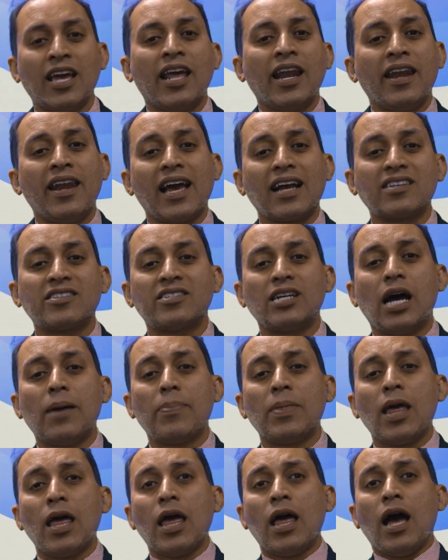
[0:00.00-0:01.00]
Next
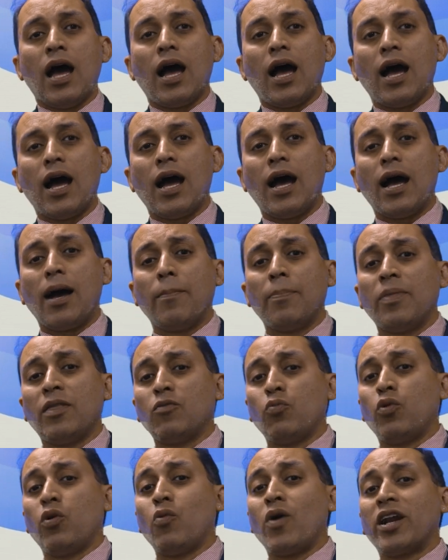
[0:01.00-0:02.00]
up,
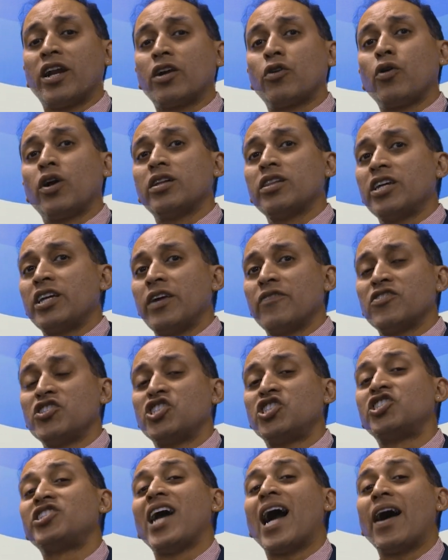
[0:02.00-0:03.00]
we'll want to quickly give a
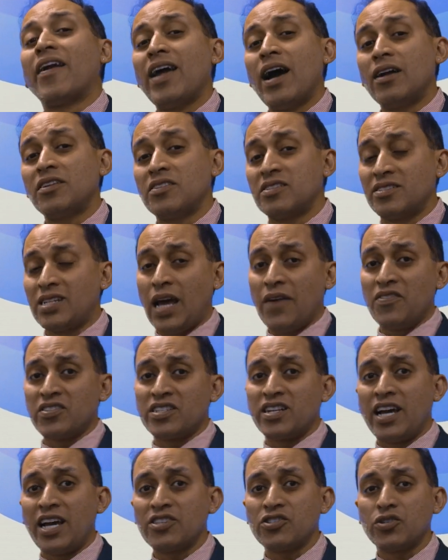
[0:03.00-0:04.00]
shout out to
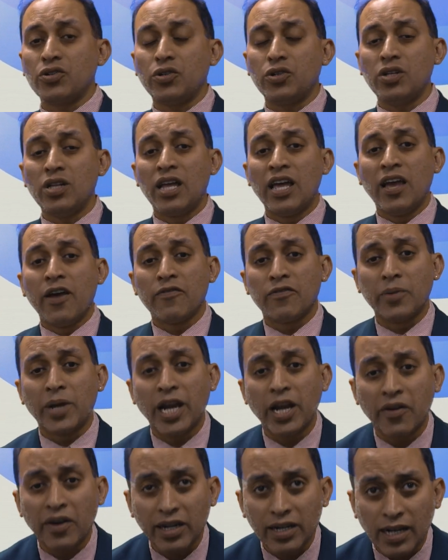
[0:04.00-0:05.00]
Stuyvesant High School. From
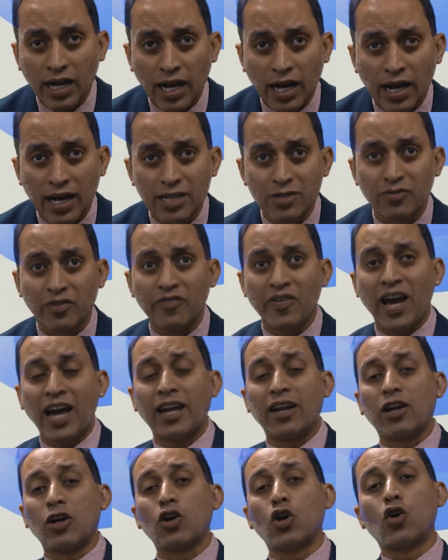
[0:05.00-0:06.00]
here at Cons, we've
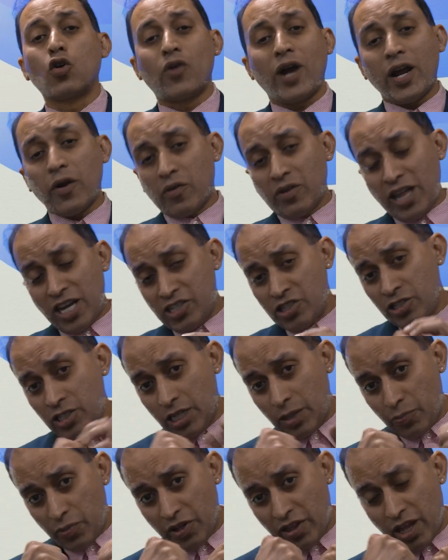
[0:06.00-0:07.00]
had a great
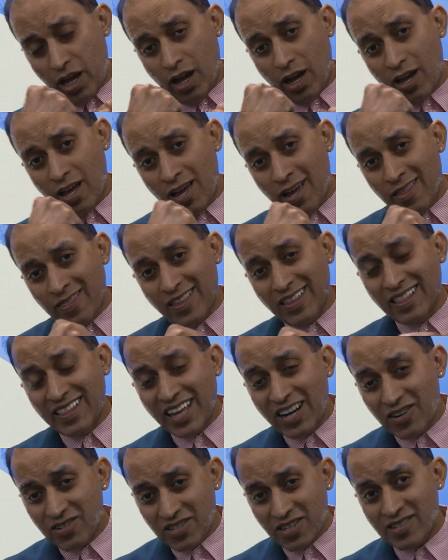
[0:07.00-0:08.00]
relationship with the
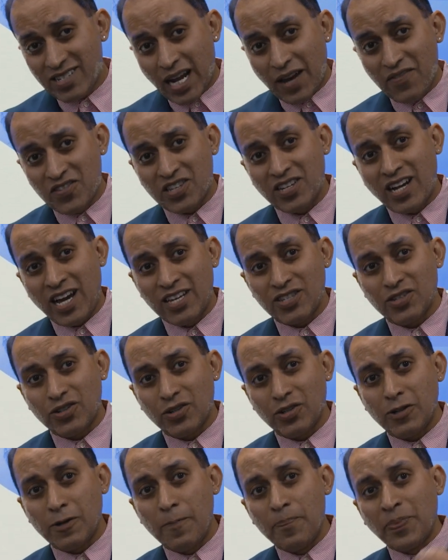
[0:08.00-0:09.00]
leaders at Stuyvesant High
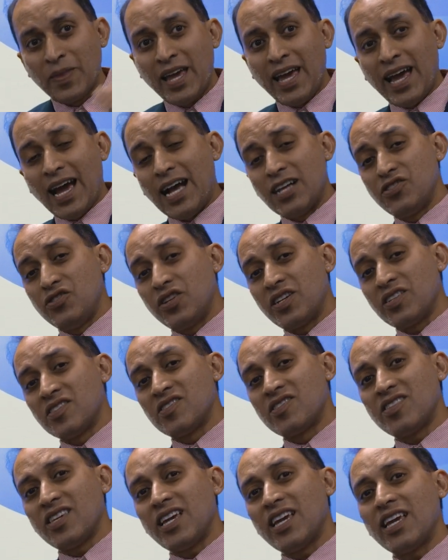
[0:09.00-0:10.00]
School. As you can
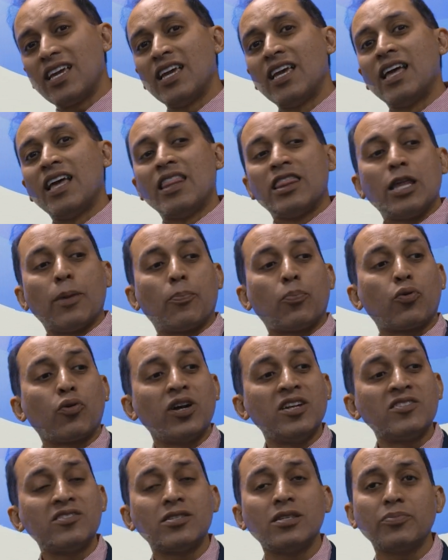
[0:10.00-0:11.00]
see, the
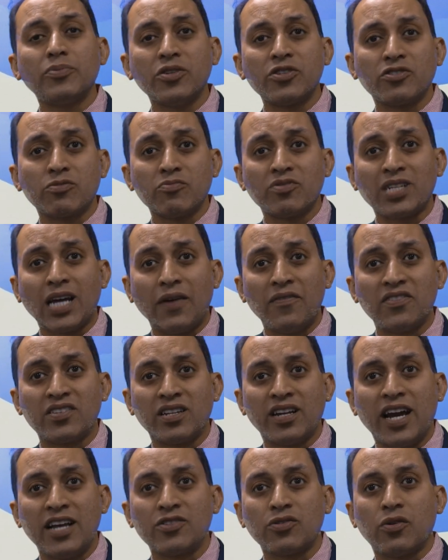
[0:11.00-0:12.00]
principals from Stuyvesant
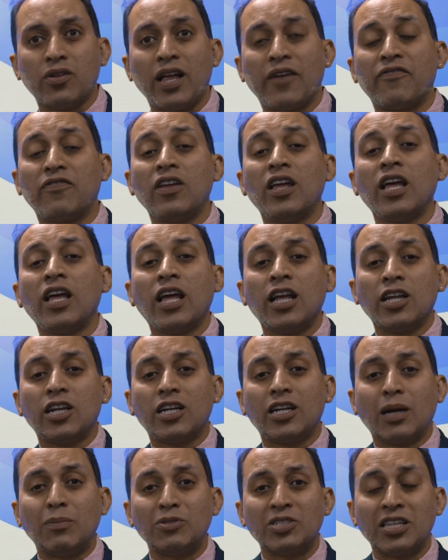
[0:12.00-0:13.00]
High School have
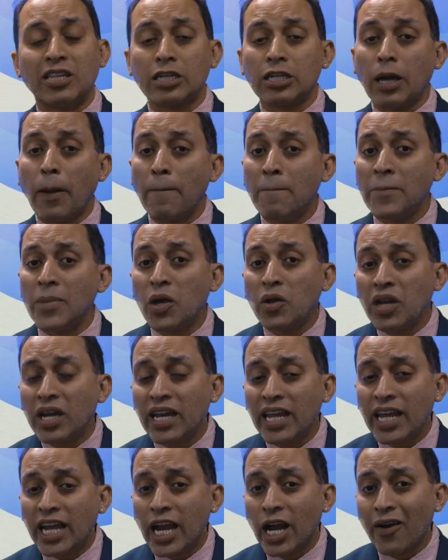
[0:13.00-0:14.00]
come to the
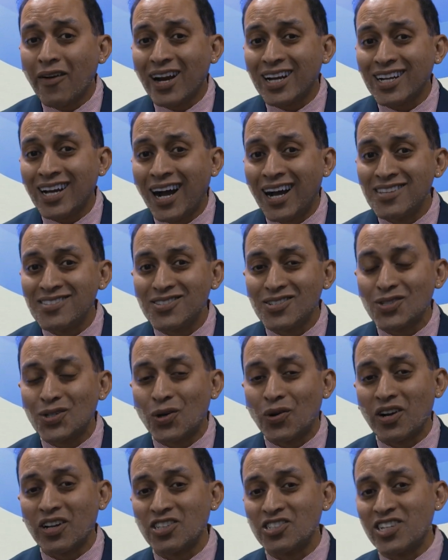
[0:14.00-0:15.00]
community here at Cons
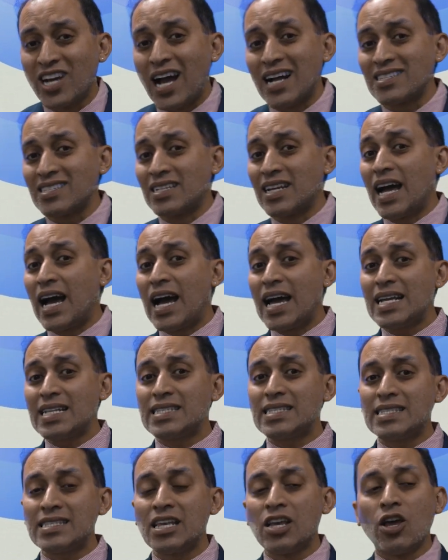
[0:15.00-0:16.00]
Tutorial Jackson
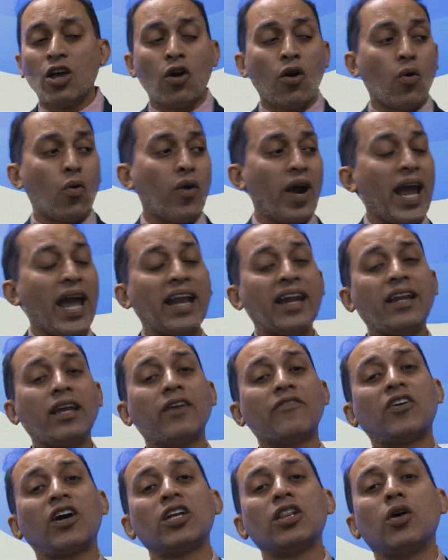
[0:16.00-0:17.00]
Heights or any of
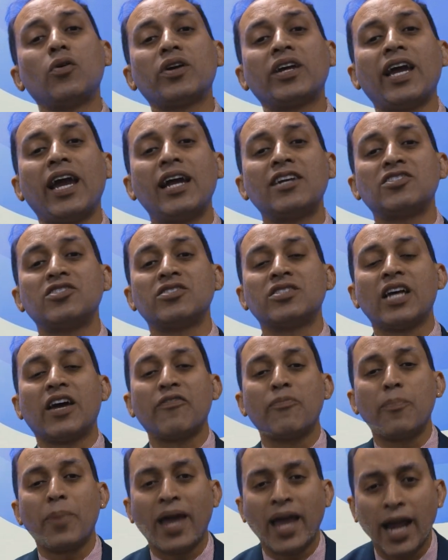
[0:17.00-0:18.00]
our locations to
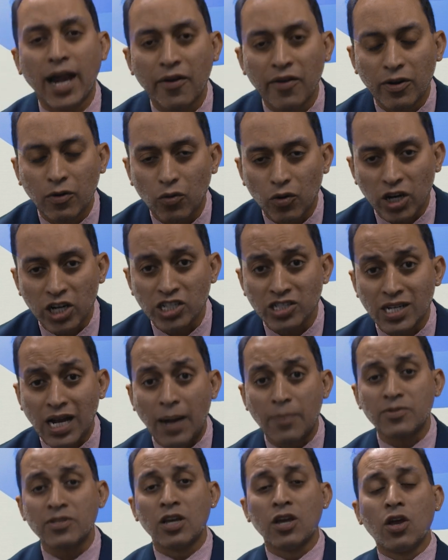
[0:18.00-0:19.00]
have parent
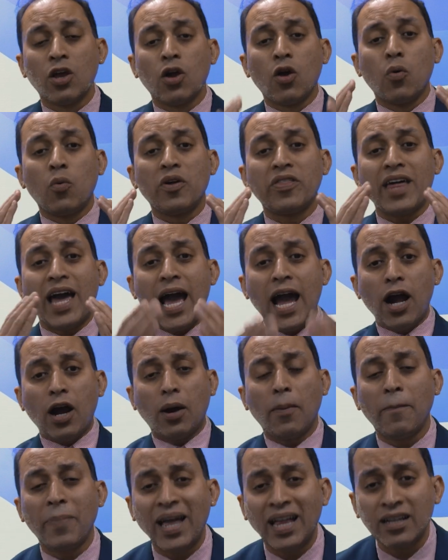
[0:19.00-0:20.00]
workshops with
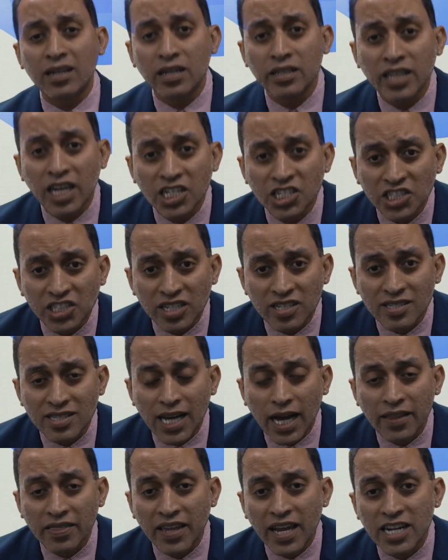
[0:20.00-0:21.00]
our Bangladeshi and
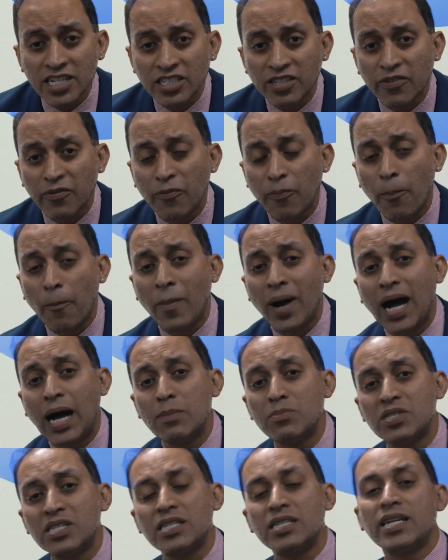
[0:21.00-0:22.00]
South Asian
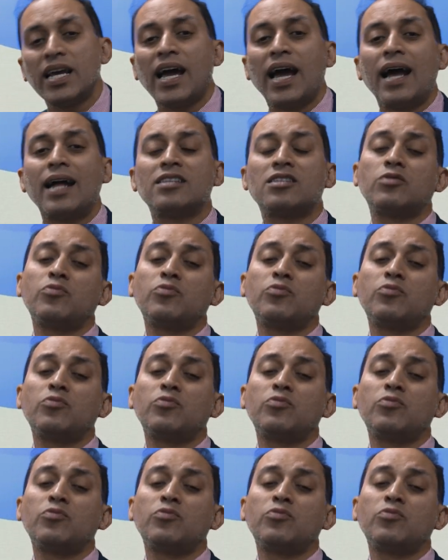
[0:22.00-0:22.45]
moms and dads.